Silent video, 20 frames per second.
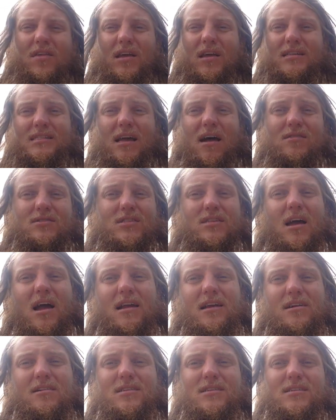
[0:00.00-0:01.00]
things
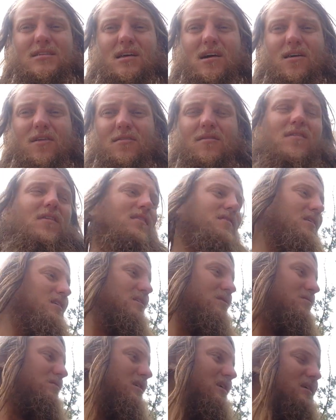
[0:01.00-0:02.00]
outside yourself, and
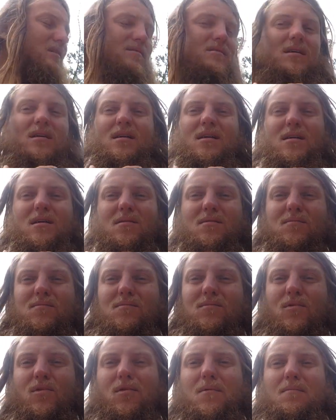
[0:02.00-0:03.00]
that you need
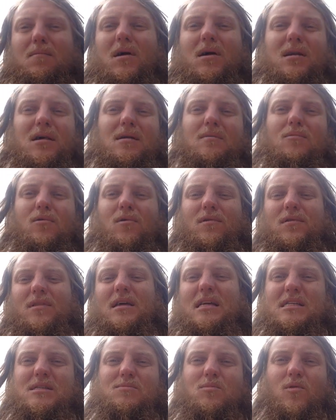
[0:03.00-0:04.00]
more money, more
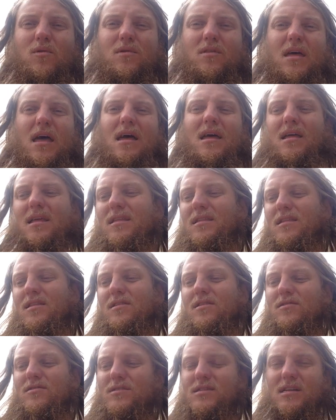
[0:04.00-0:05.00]
this, more that,
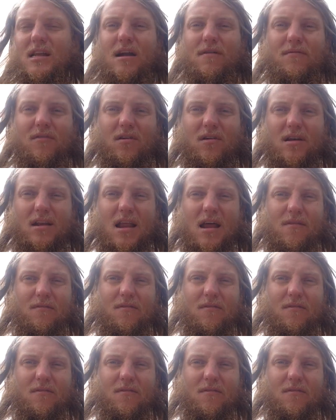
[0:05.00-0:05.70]
and there's never,